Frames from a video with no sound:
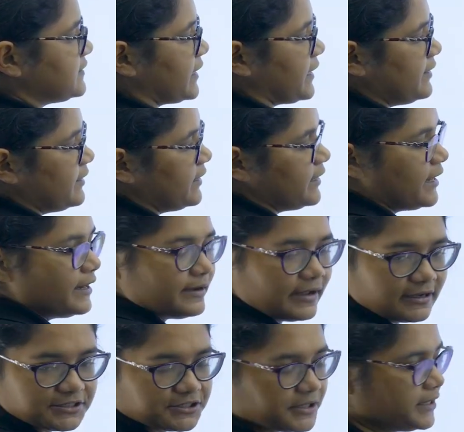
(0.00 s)
secondary and
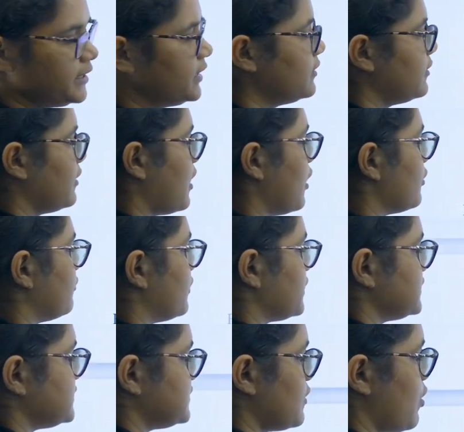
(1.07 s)
tertiary? How,
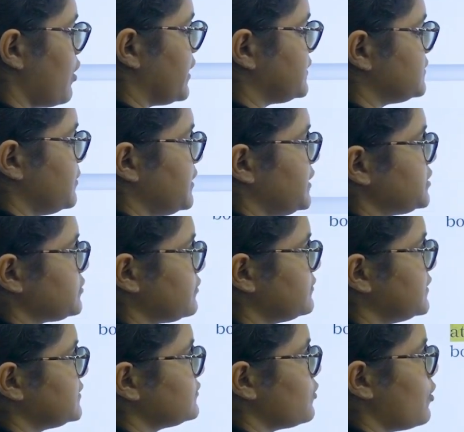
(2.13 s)
what is the explanation
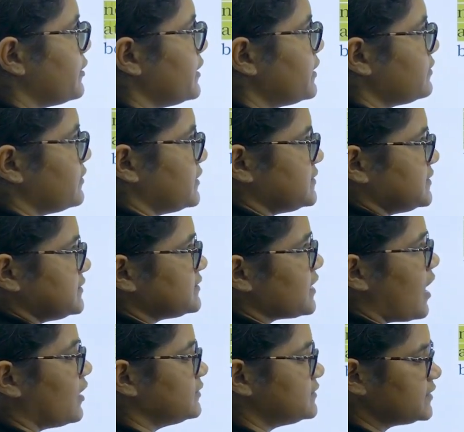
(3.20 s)
of this order? This is
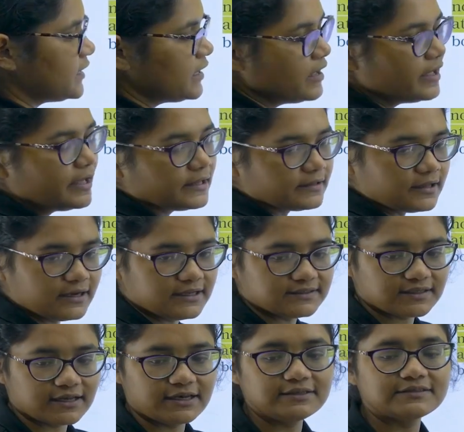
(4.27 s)
the answer. The
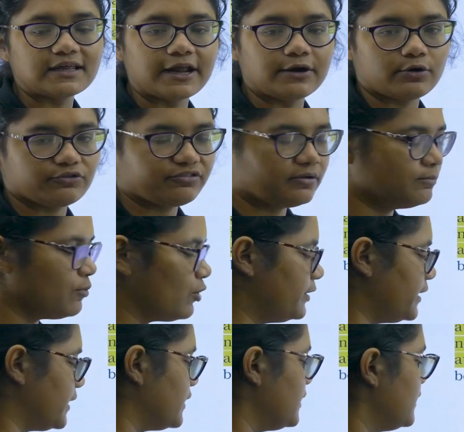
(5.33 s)
reason is hydrogen
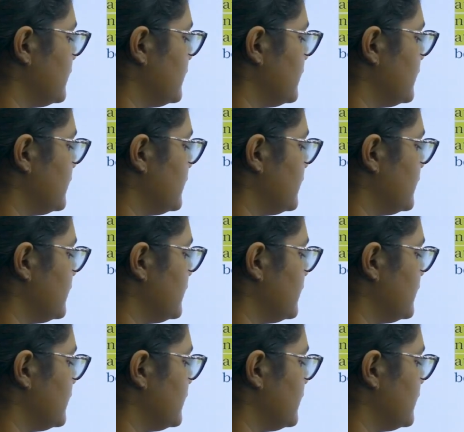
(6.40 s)
bonding.